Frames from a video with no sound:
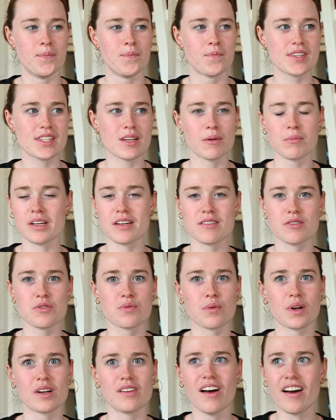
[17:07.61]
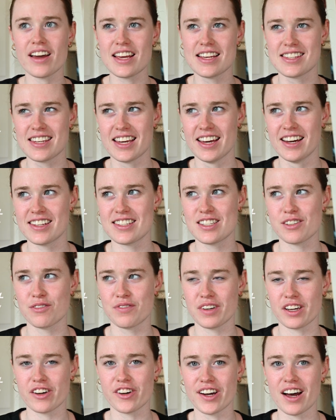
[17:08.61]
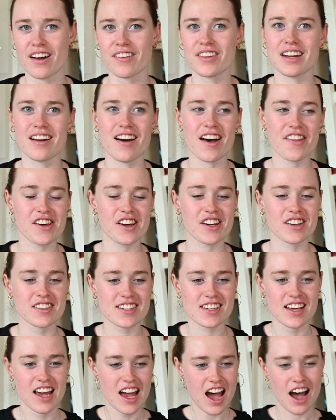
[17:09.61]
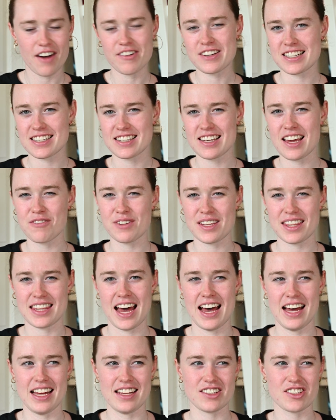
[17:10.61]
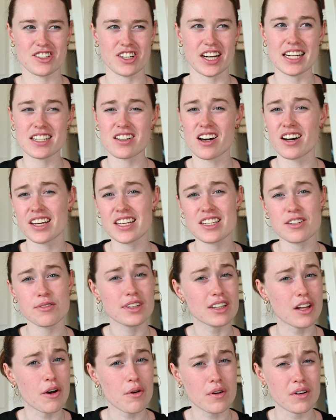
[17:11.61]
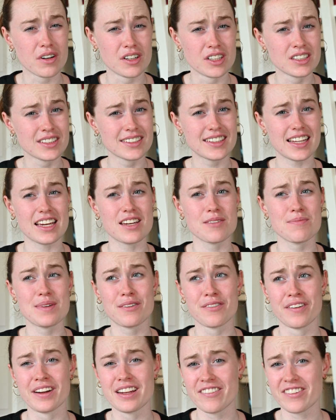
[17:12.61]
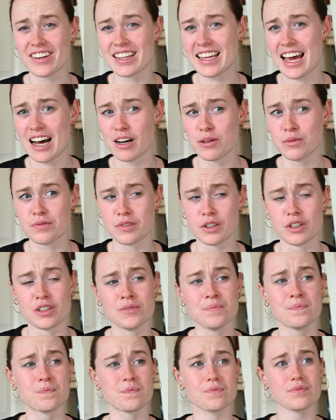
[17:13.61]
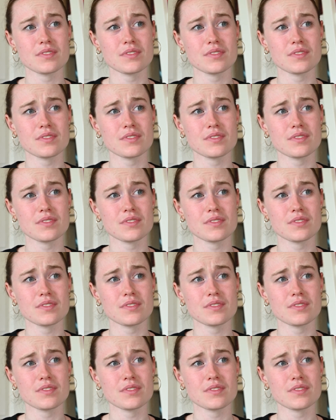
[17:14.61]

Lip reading: Some places were a lot easier to figure out than others. I would just say with that, try talking to a local. They can be really, really helpful.